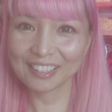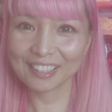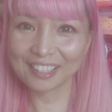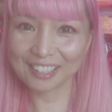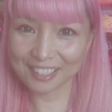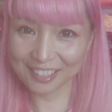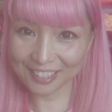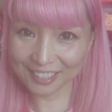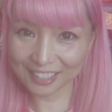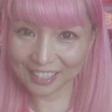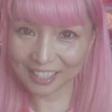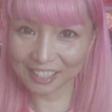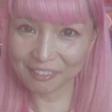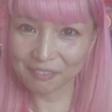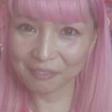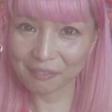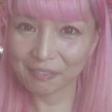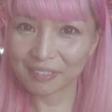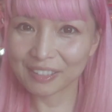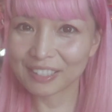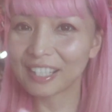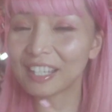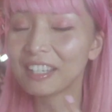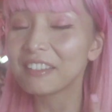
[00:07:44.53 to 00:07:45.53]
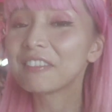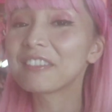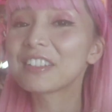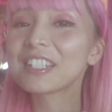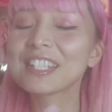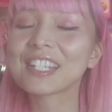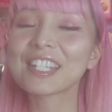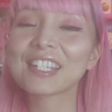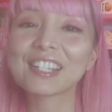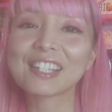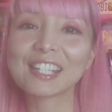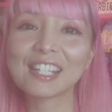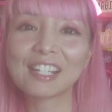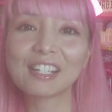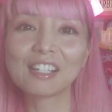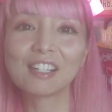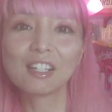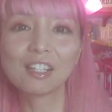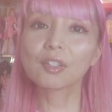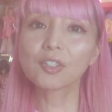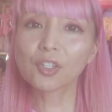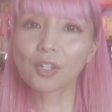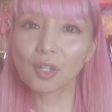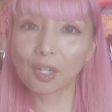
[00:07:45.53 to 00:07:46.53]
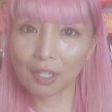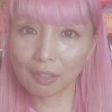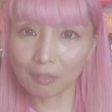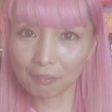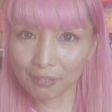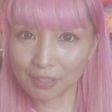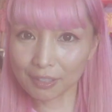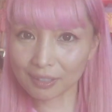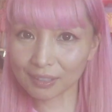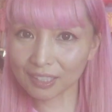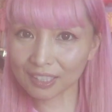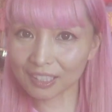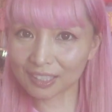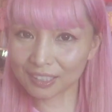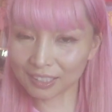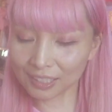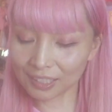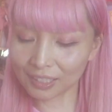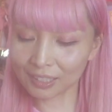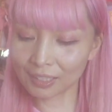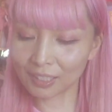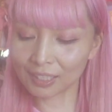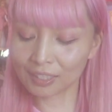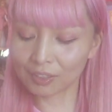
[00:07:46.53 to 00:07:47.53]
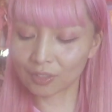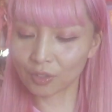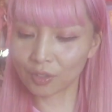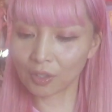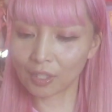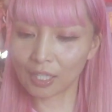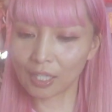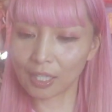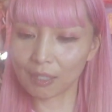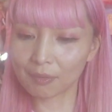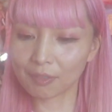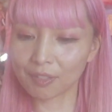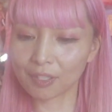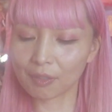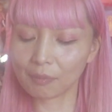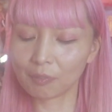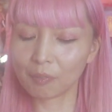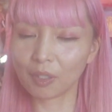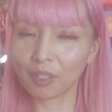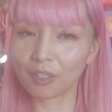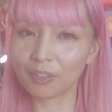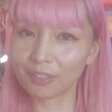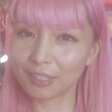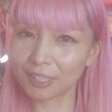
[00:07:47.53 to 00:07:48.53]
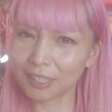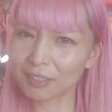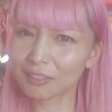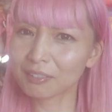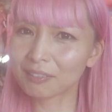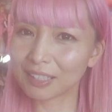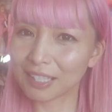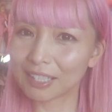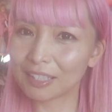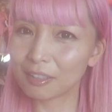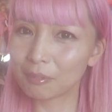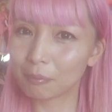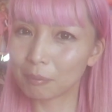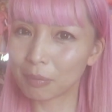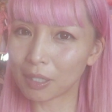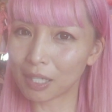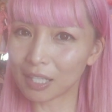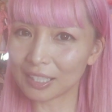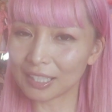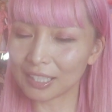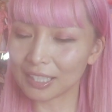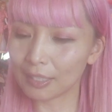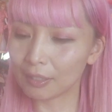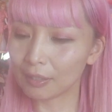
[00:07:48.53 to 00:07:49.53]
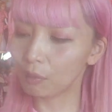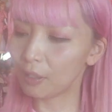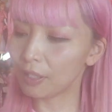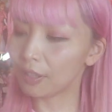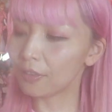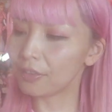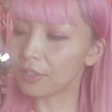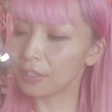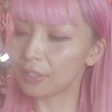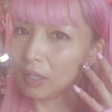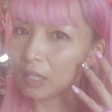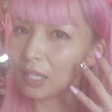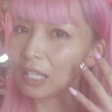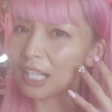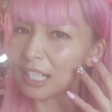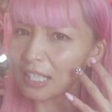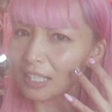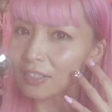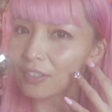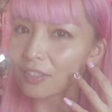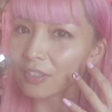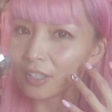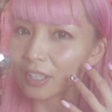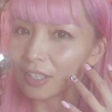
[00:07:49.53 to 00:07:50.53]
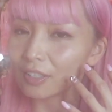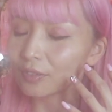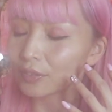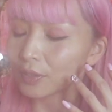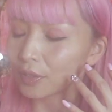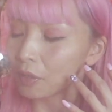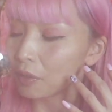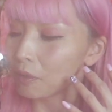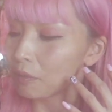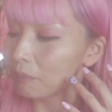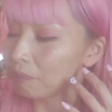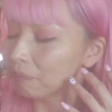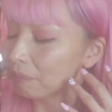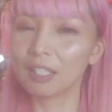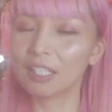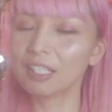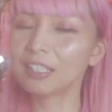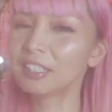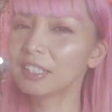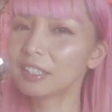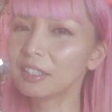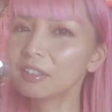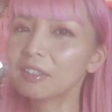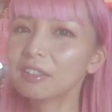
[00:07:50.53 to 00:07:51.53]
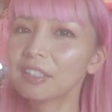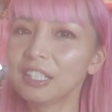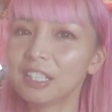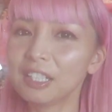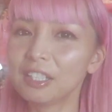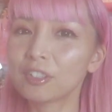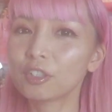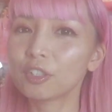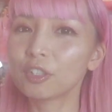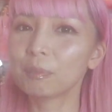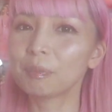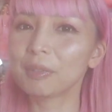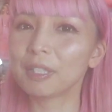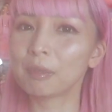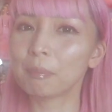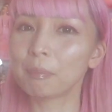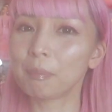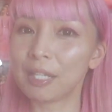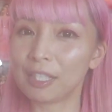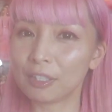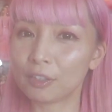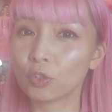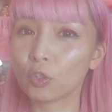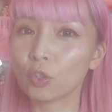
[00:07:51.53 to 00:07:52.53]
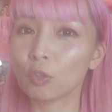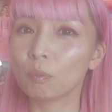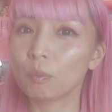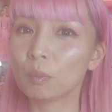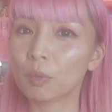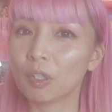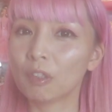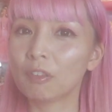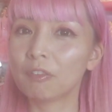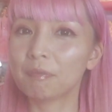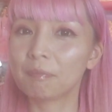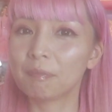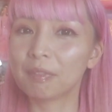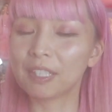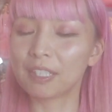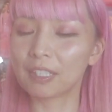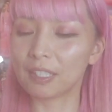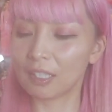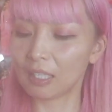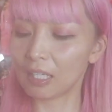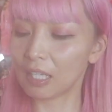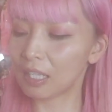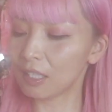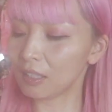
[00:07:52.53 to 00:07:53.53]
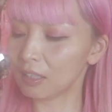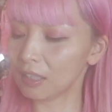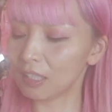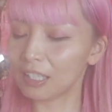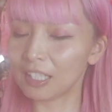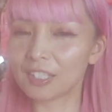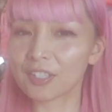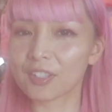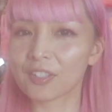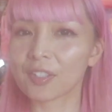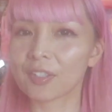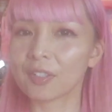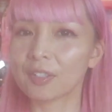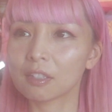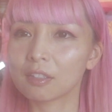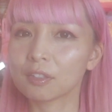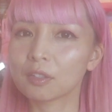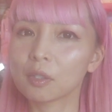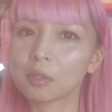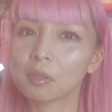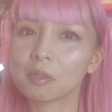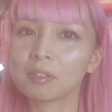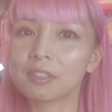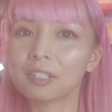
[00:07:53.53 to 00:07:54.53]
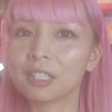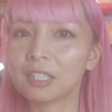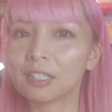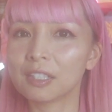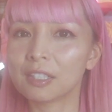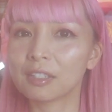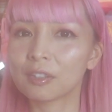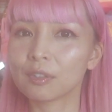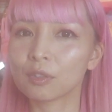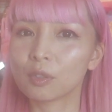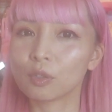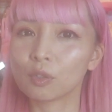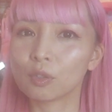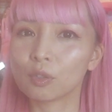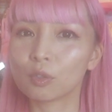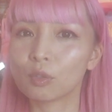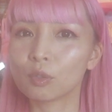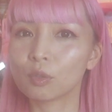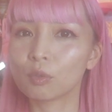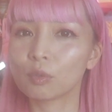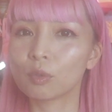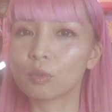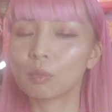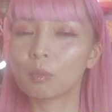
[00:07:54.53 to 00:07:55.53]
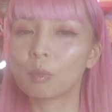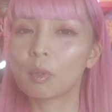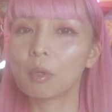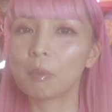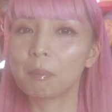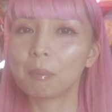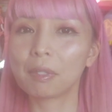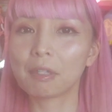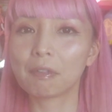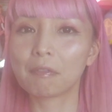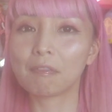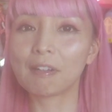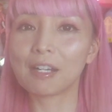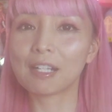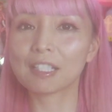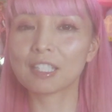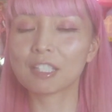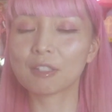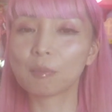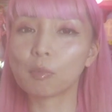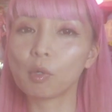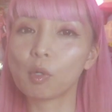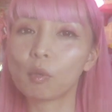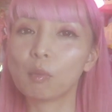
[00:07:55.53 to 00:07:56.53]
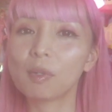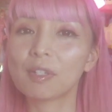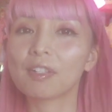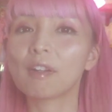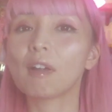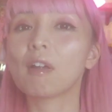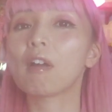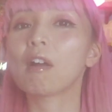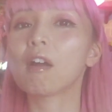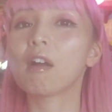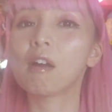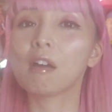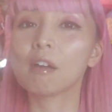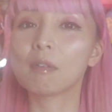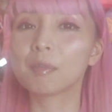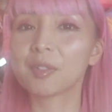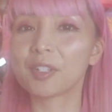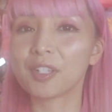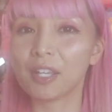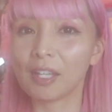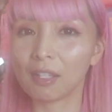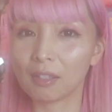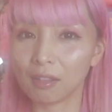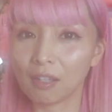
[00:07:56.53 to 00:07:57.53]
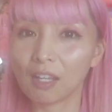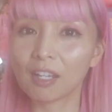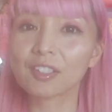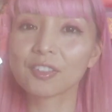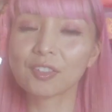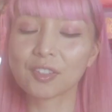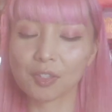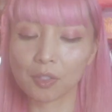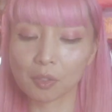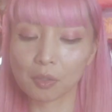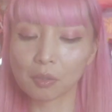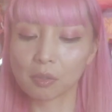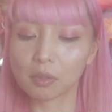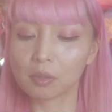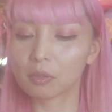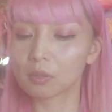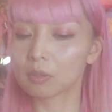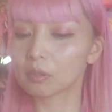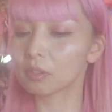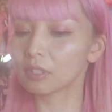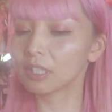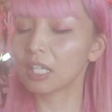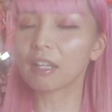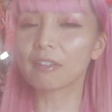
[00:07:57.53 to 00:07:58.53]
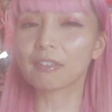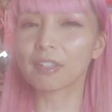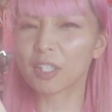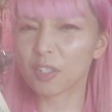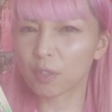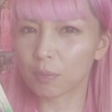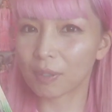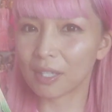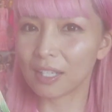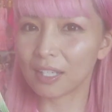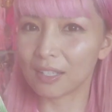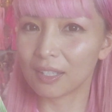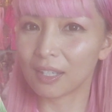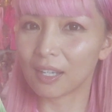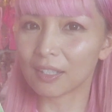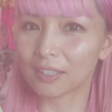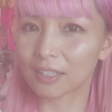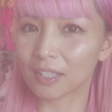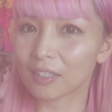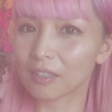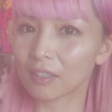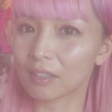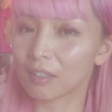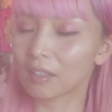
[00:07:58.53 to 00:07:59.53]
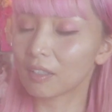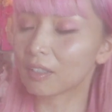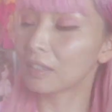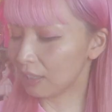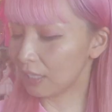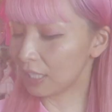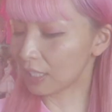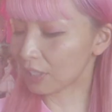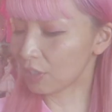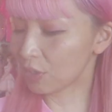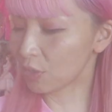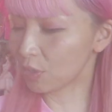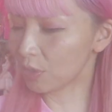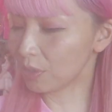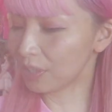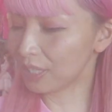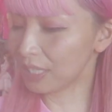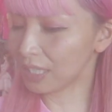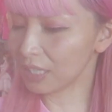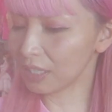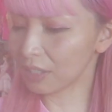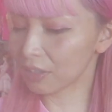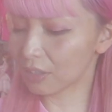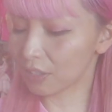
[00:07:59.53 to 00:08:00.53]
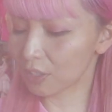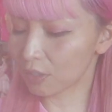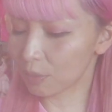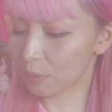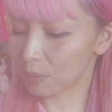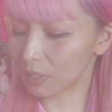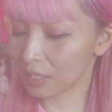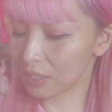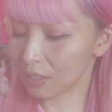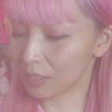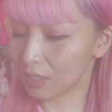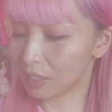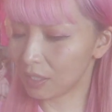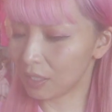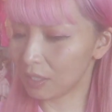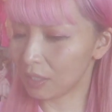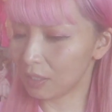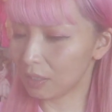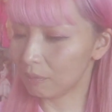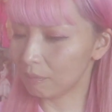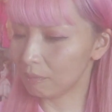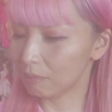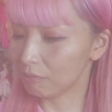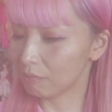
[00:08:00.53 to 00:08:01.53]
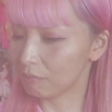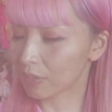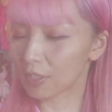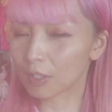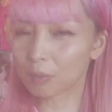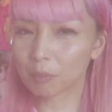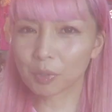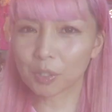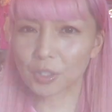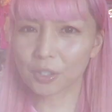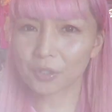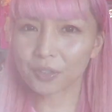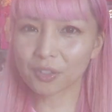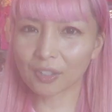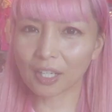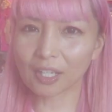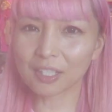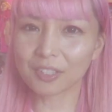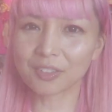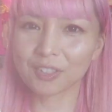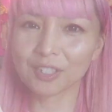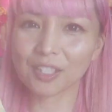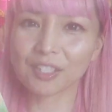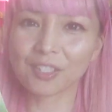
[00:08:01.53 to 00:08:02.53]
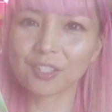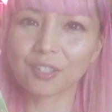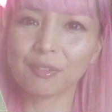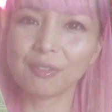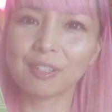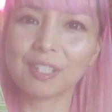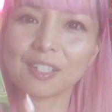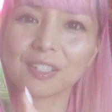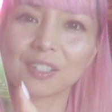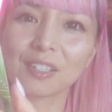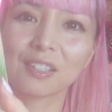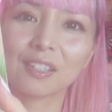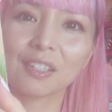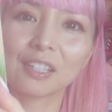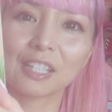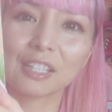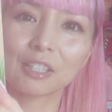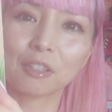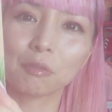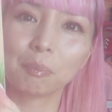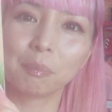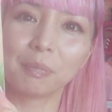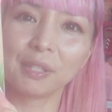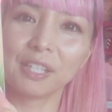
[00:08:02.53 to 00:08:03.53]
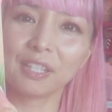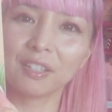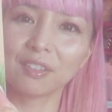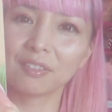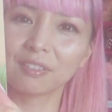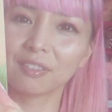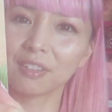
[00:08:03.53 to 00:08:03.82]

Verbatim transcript: this time when I visit there. So I really needed to have some articulated body with light skin tone. It didn't need to be made to move, but at least the doll needed to be flexible with her arms and legs. So yeah, that's why I got her. Actually, this one got some cute accessories like pink